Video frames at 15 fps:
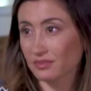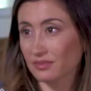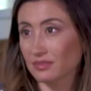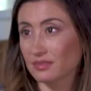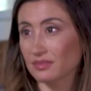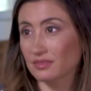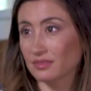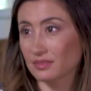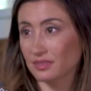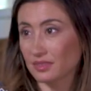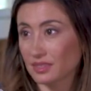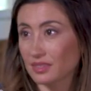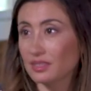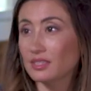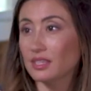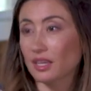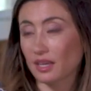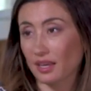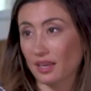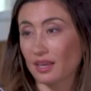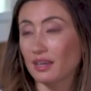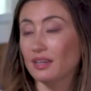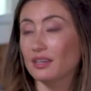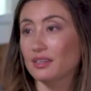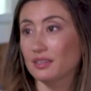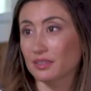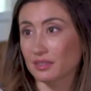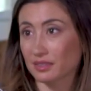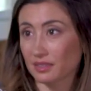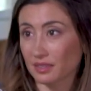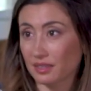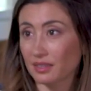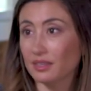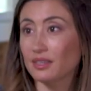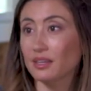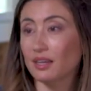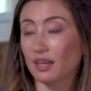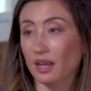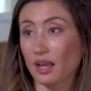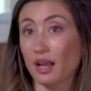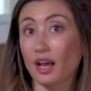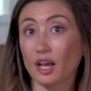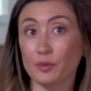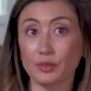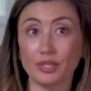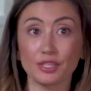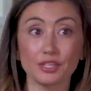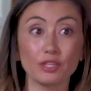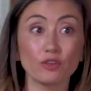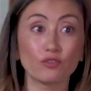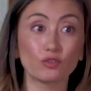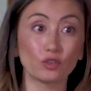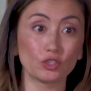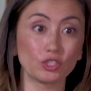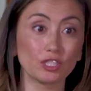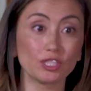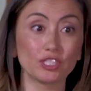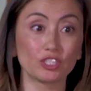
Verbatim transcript: are looking at you and saying, How do I do that today? I mean, I think firstly,